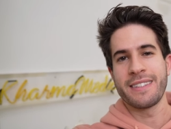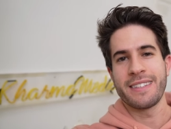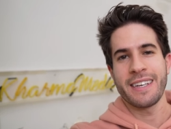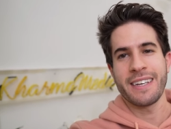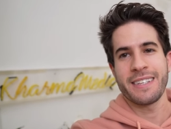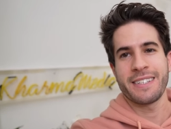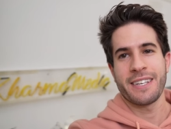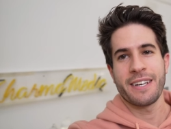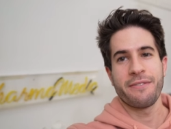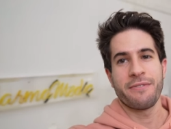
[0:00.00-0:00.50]
day
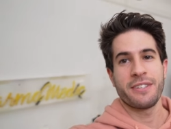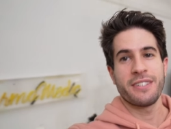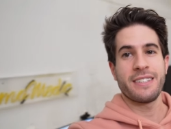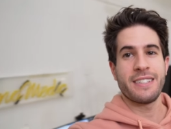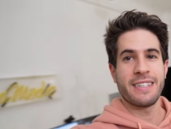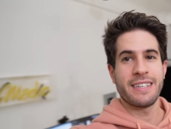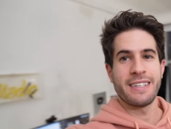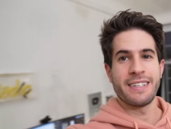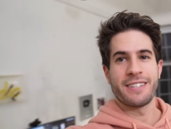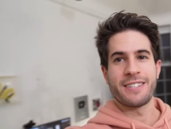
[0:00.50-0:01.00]
7.
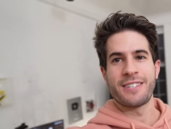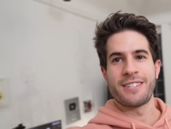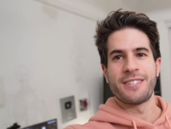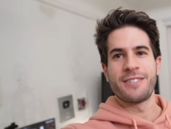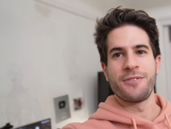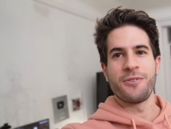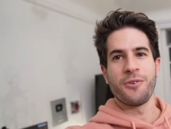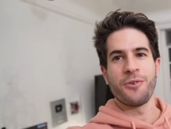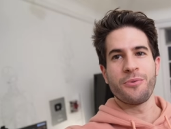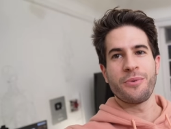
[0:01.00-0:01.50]

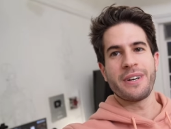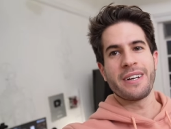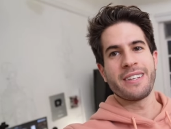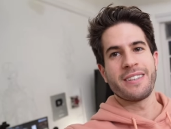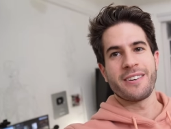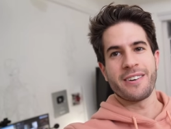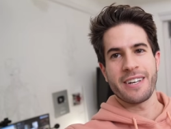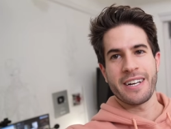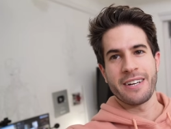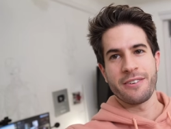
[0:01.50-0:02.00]
It's already
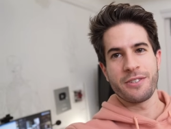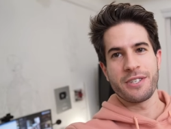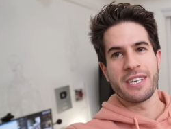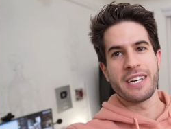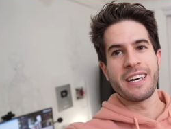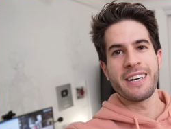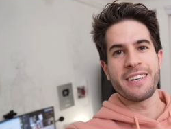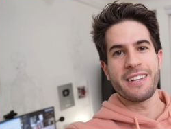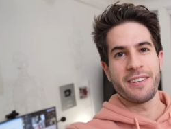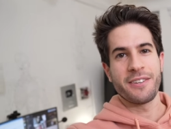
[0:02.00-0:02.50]
dark
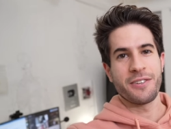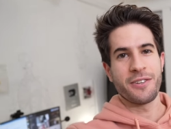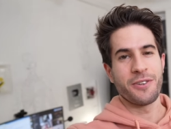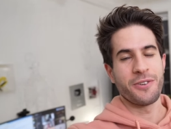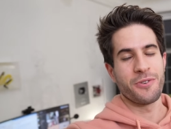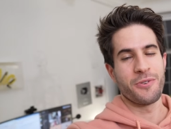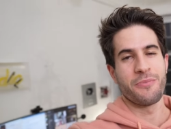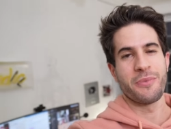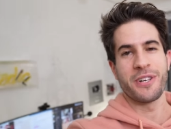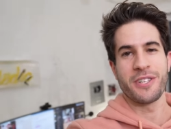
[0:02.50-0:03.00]
outside. I didn't
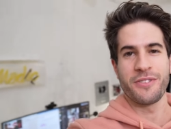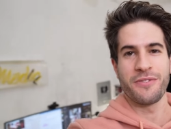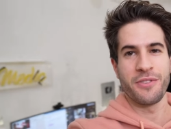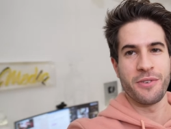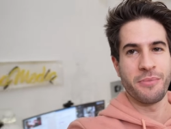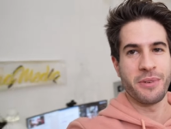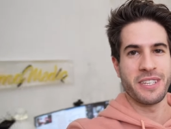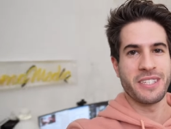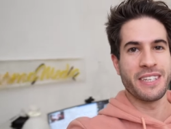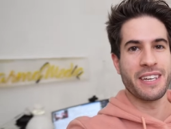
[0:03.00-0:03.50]
do much
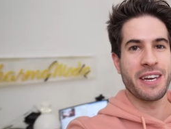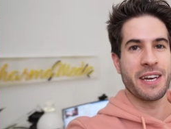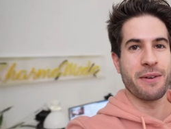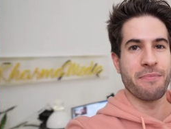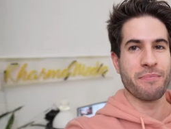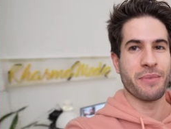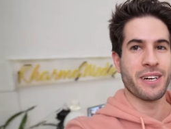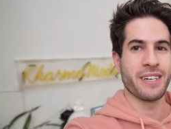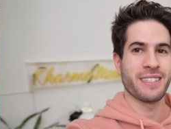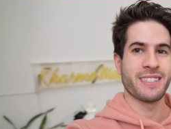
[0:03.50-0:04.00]
filming today,
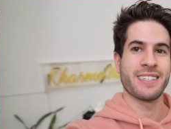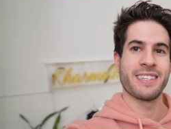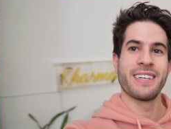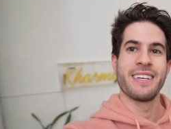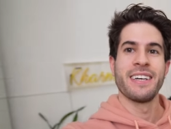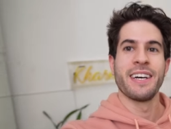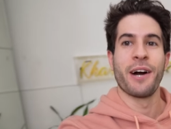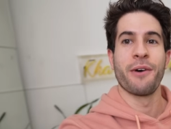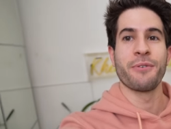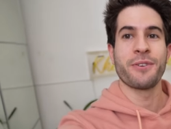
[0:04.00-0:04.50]
but
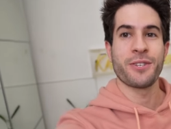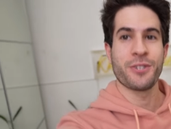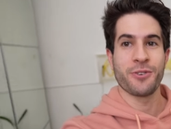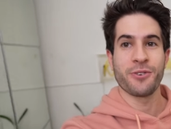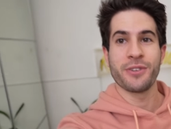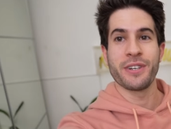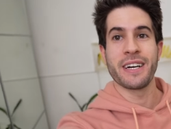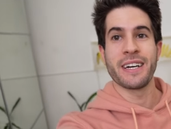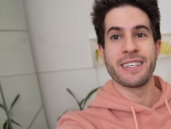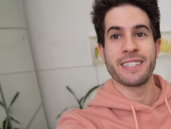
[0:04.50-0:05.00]
I want to show
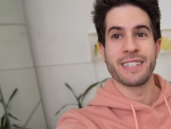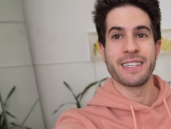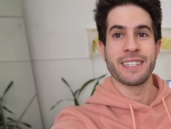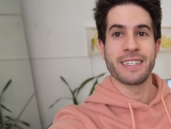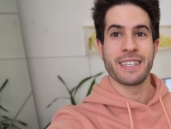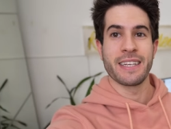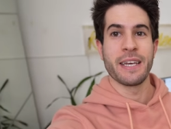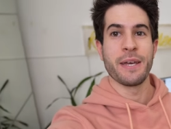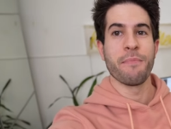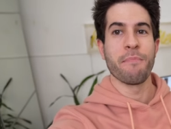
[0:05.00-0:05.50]
you guys
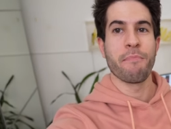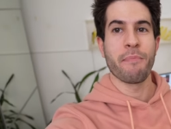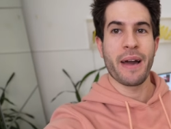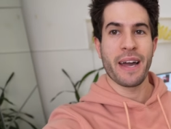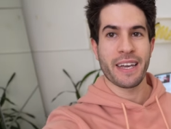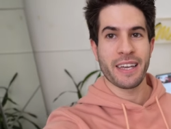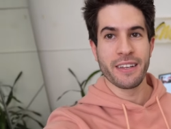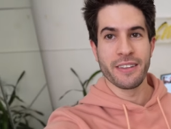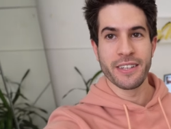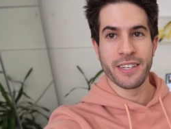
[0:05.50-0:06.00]
this
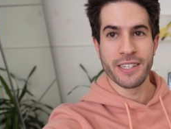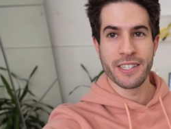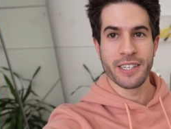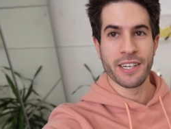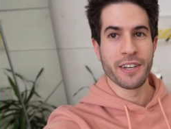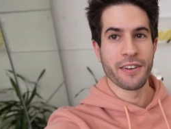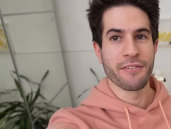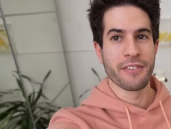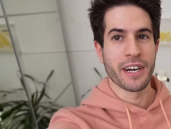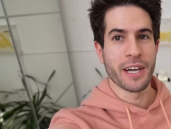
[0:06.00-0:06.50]
immaculate
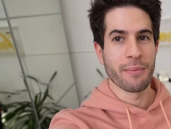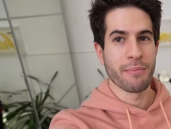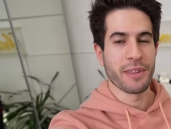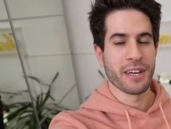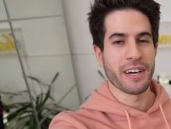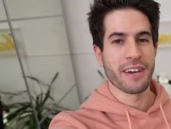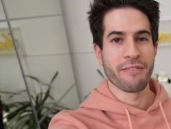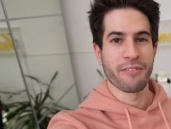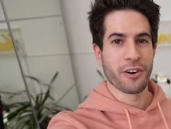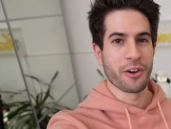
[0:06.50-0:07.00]
study vibe
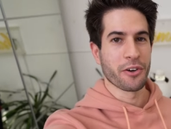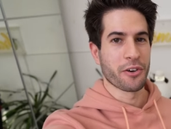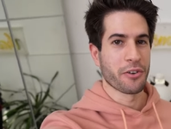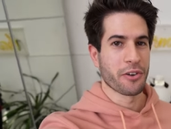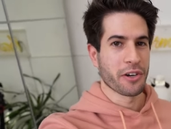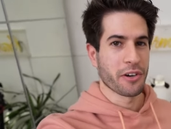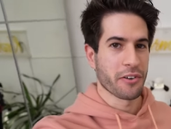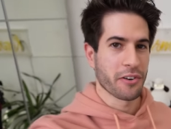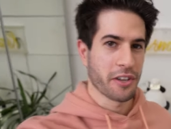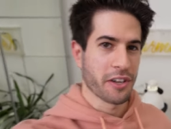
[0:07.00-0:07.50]
that I've got going on